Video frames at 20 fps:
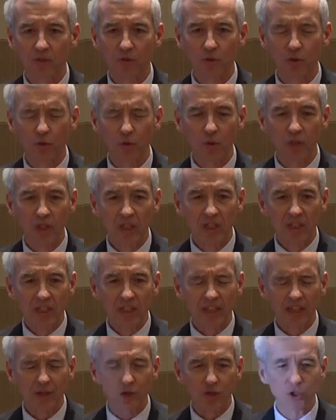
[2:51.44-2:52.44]
to
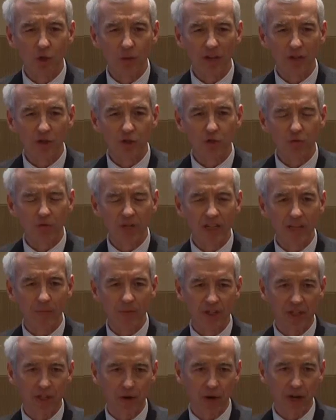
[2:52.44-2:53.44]
get so
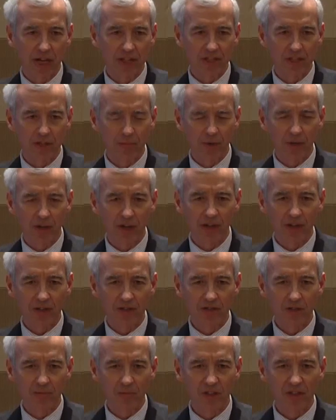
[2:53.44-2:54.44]
extreme in their
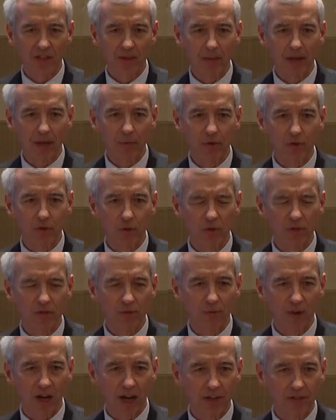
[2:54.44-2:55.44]
anti-Americanism that they might
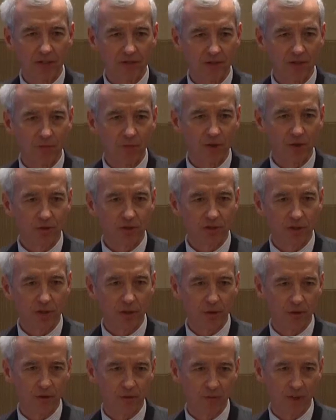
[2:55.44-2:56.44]
resort to violence, especially
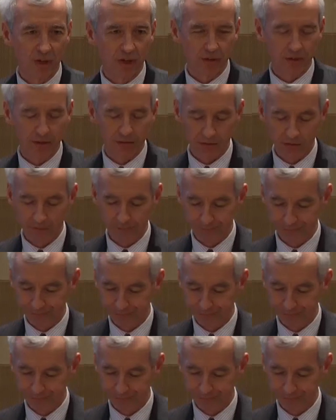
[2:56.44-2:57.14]
terrorist violence.